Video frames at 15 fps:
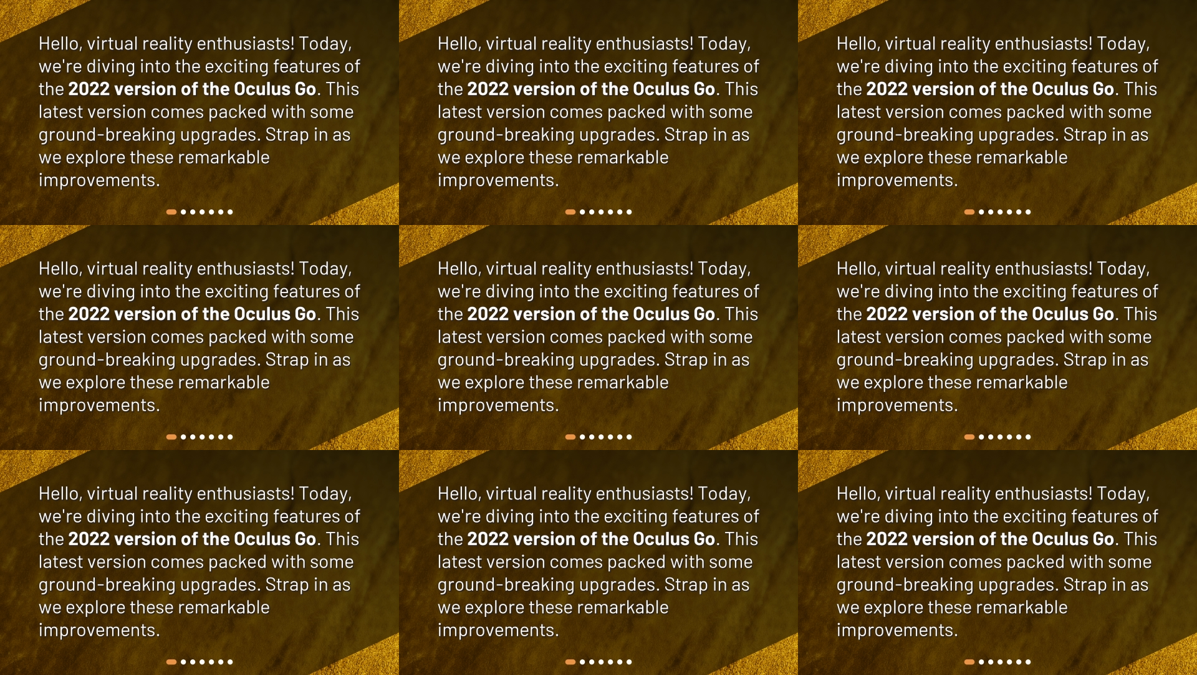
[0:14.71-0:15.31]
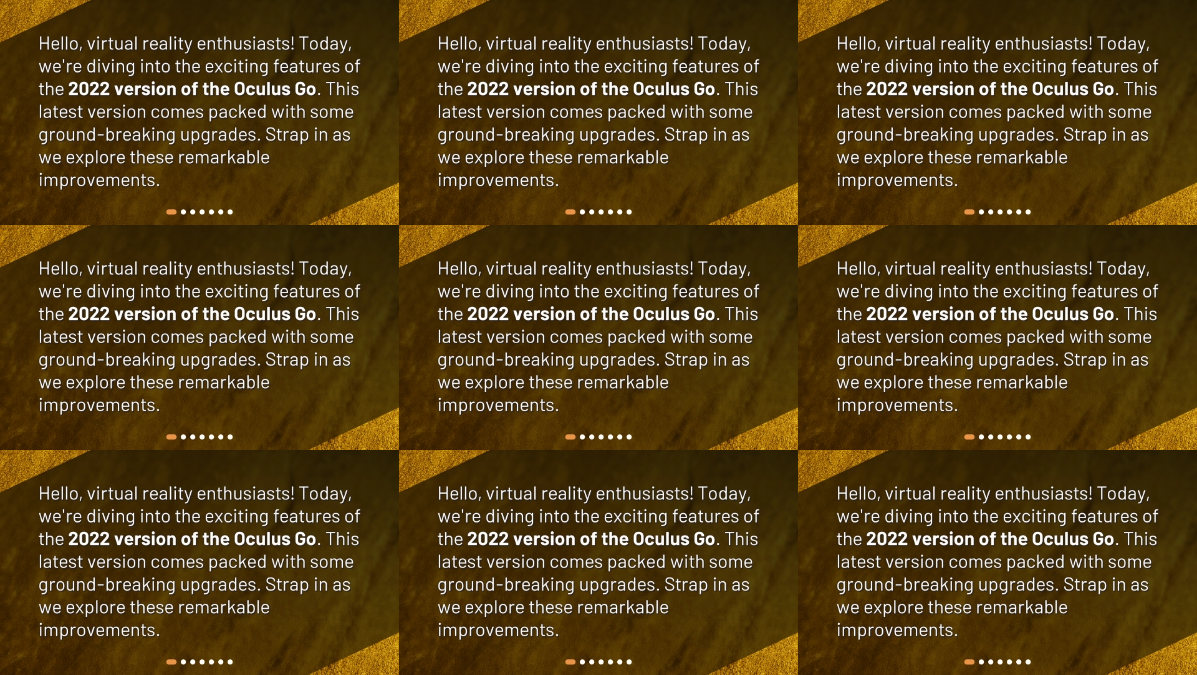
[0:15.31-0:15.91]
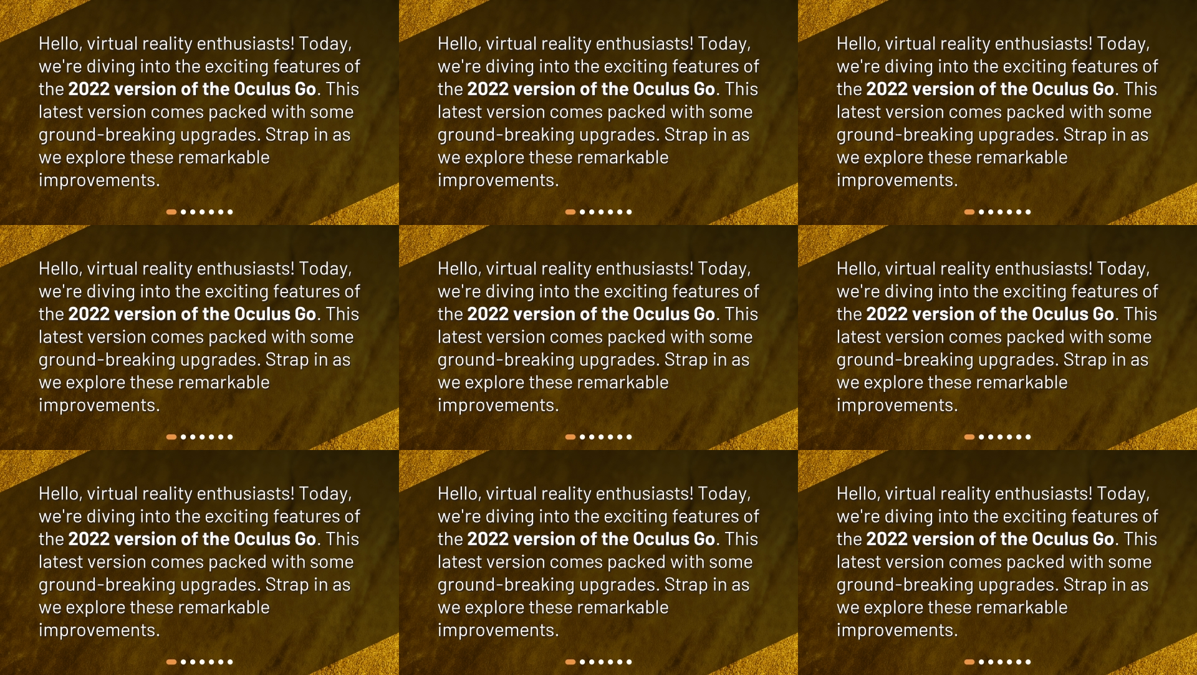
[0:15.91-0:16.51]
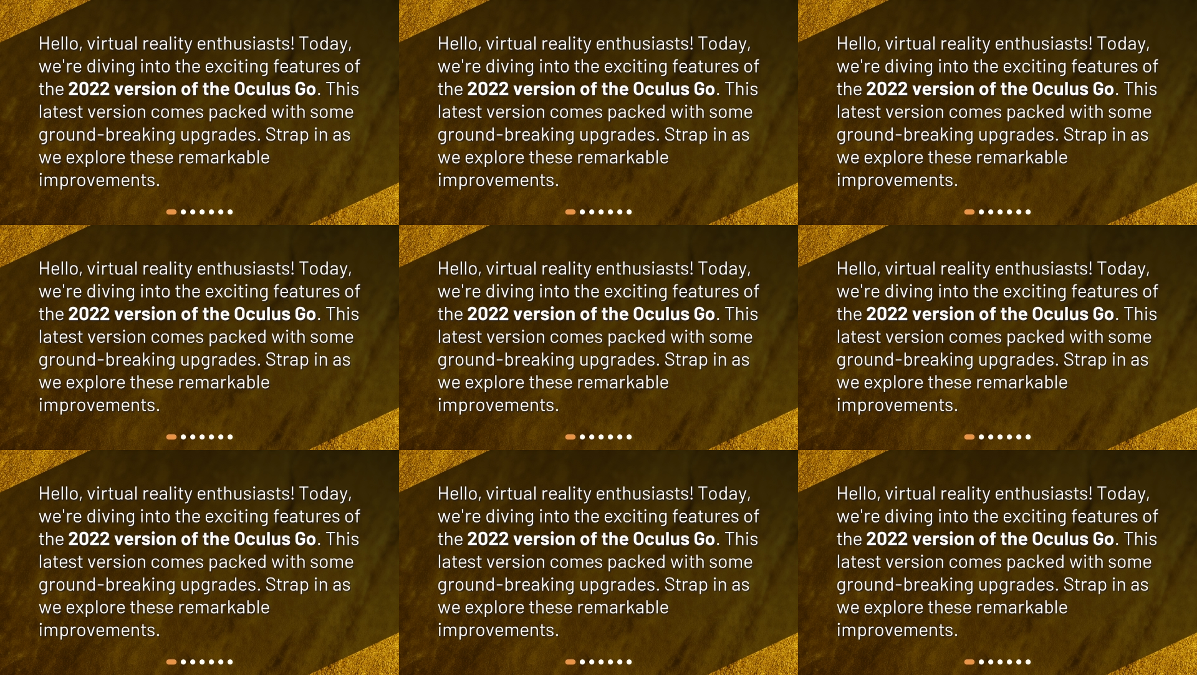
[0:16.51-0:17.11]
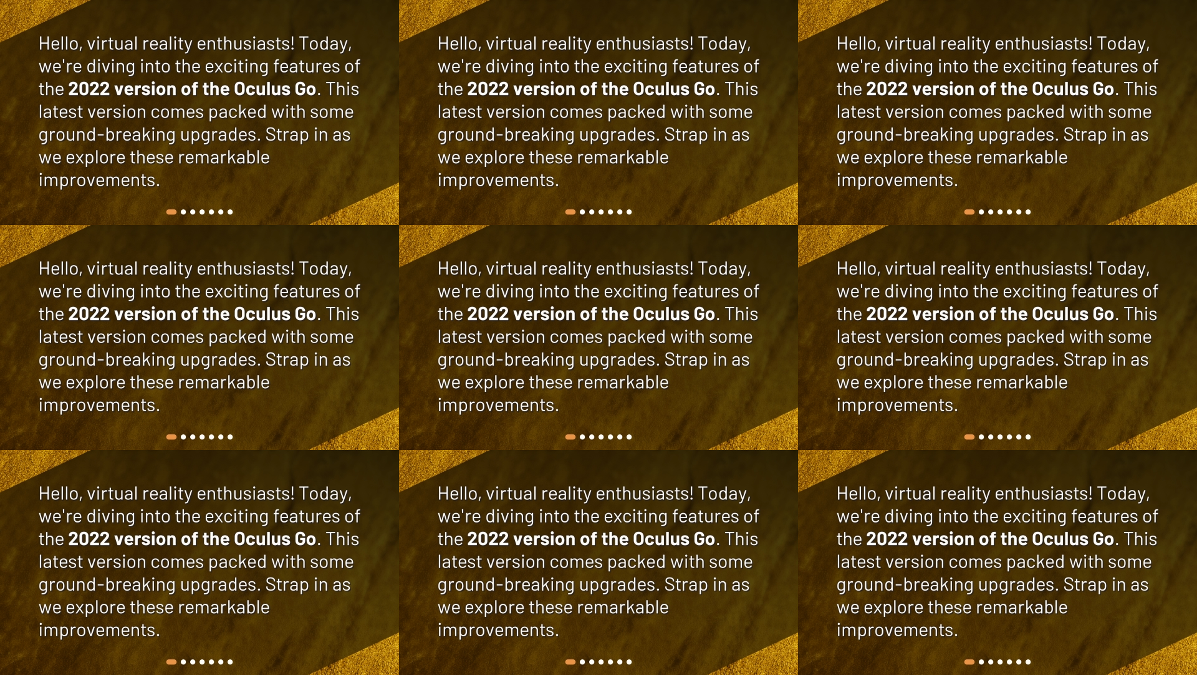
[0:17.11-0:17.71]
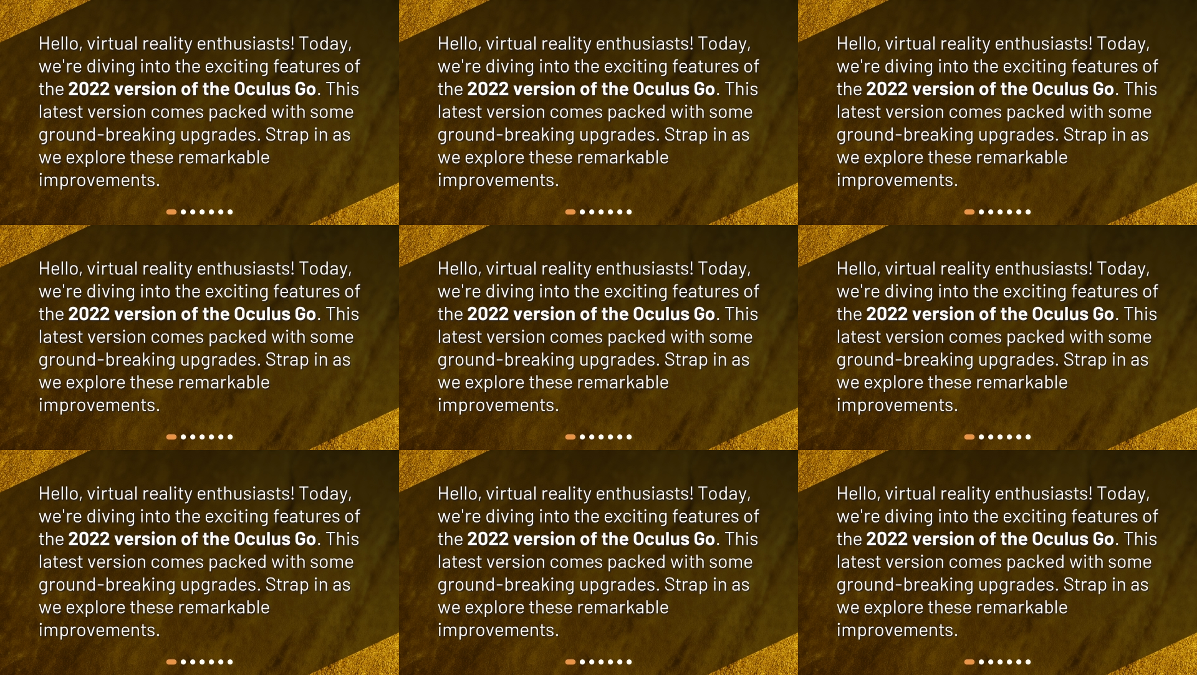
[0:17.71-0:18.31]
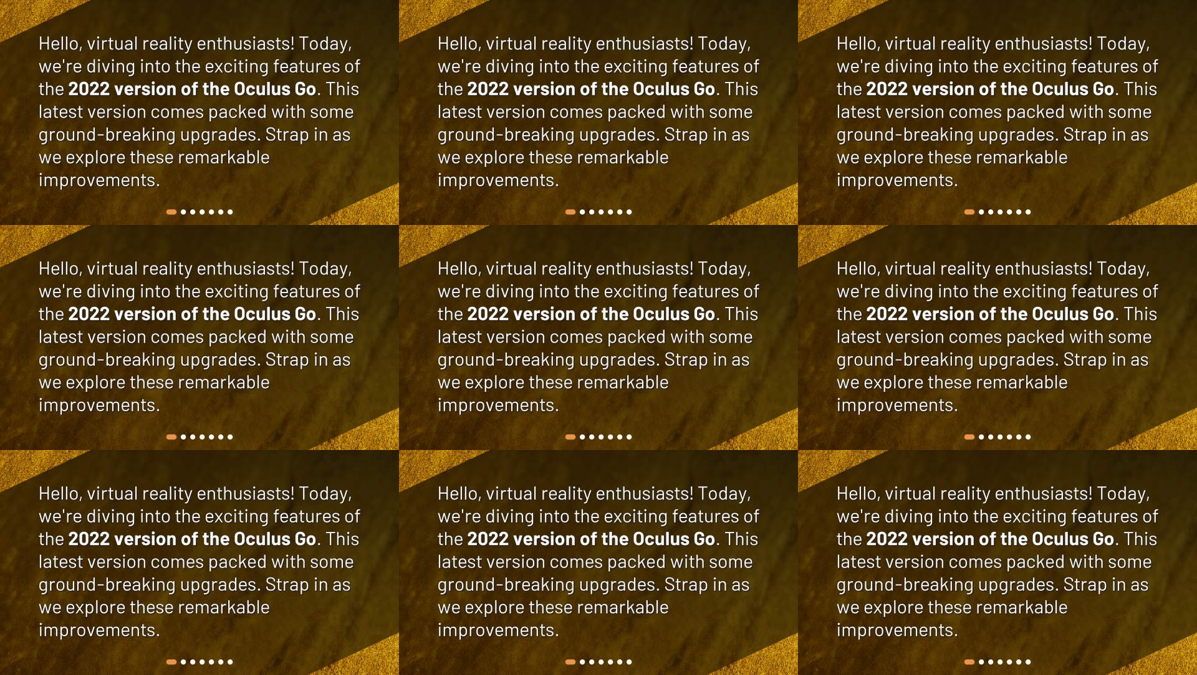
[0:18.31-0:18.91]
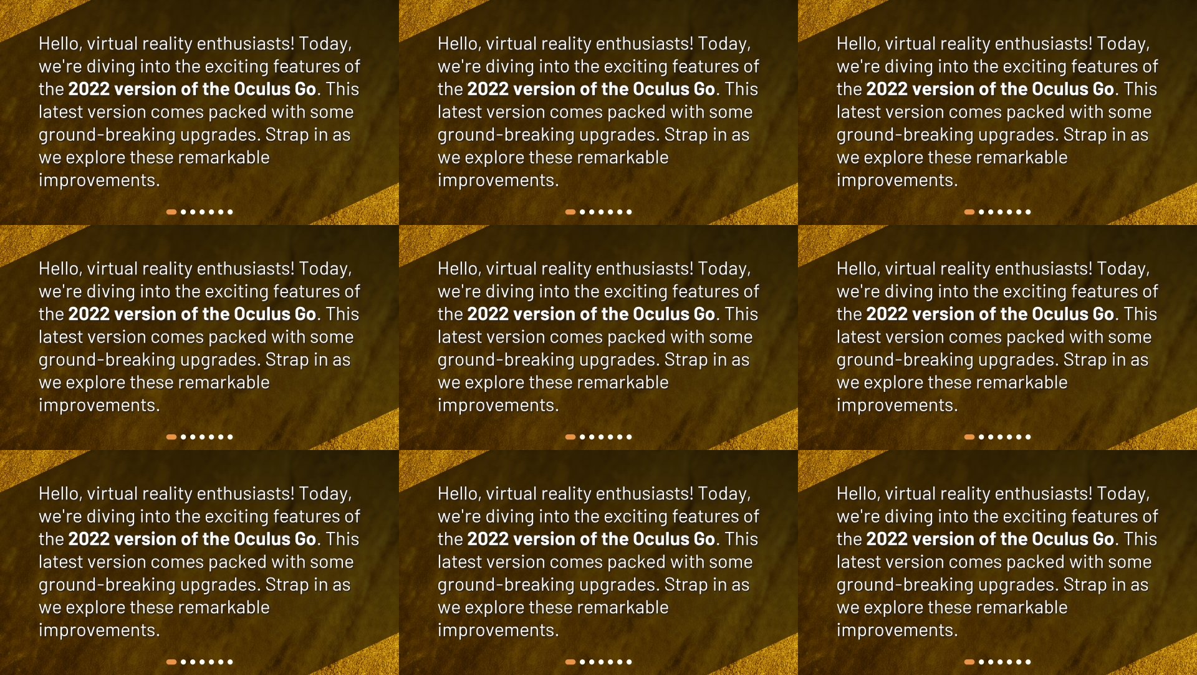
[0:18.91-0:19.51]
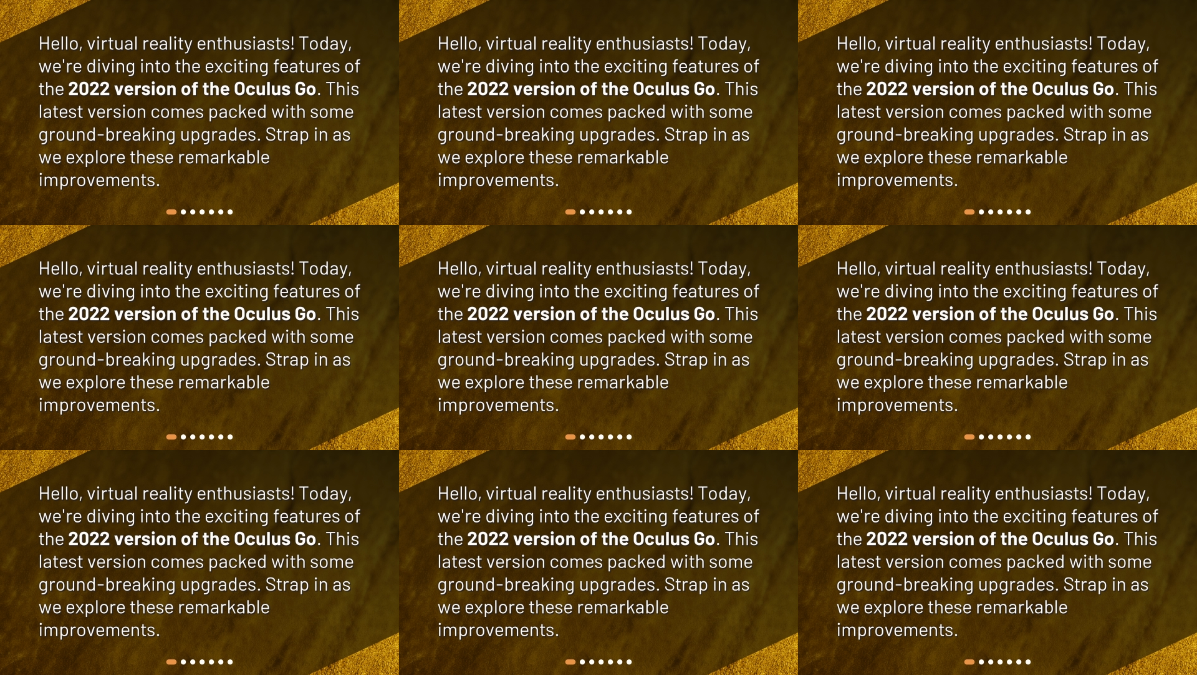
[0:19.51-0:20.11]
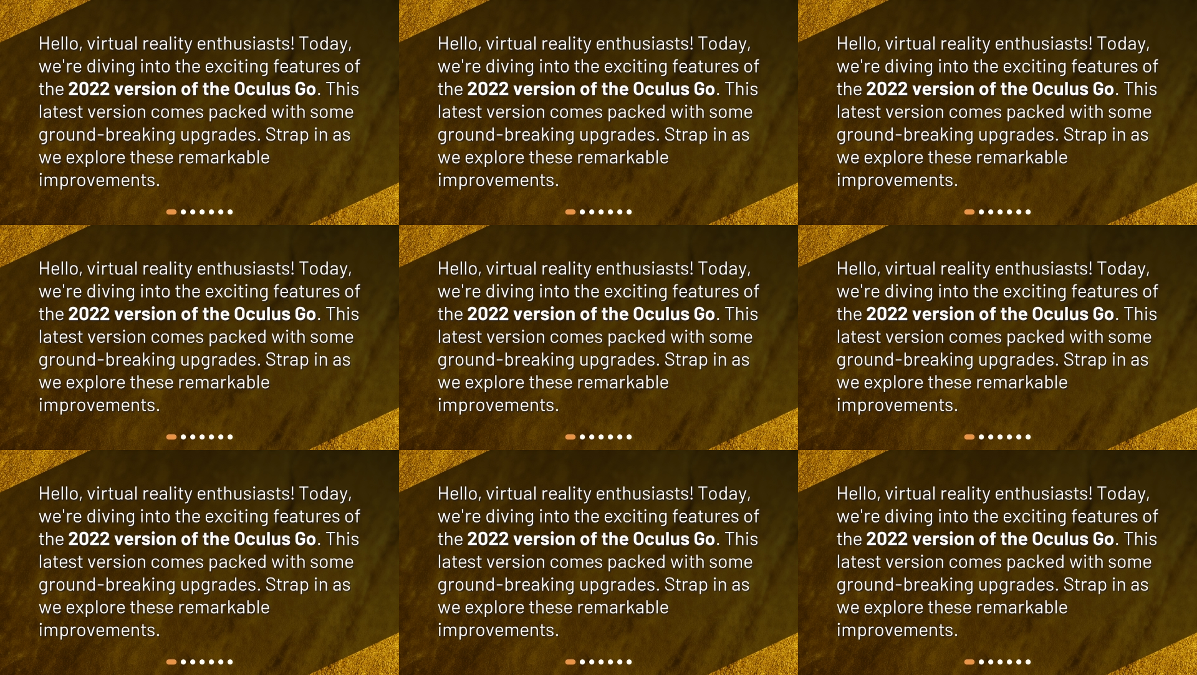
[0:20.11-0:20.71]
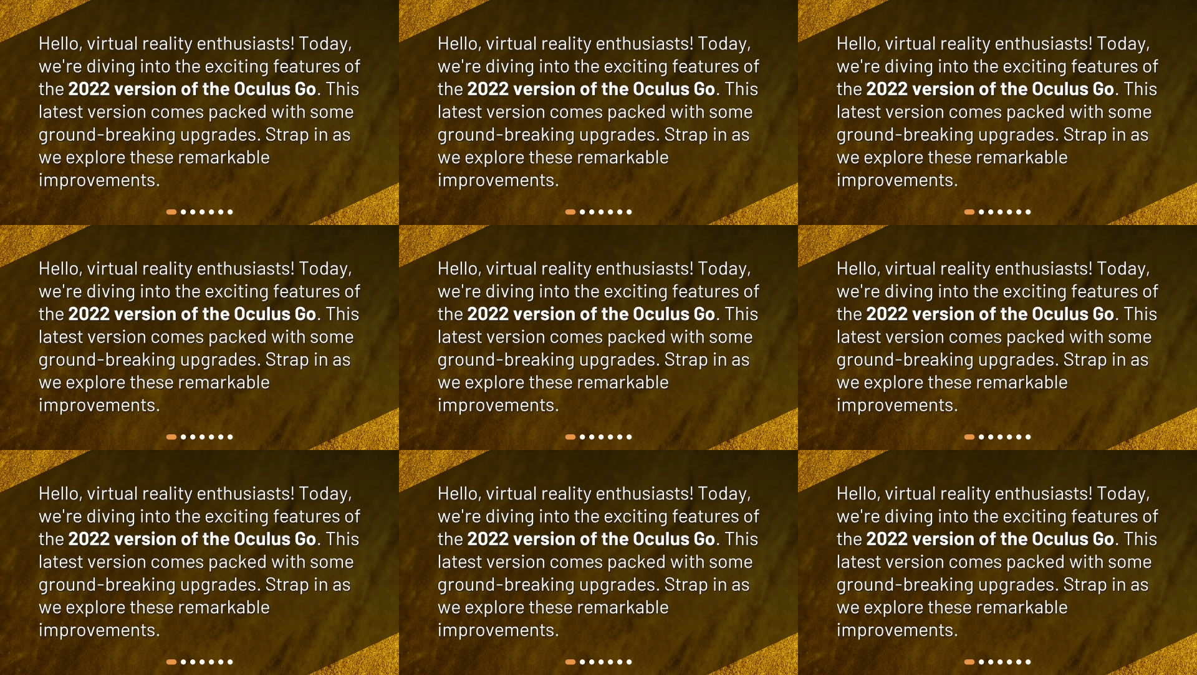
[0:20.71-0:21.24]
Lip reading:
No face is visible, so there are no lips to read.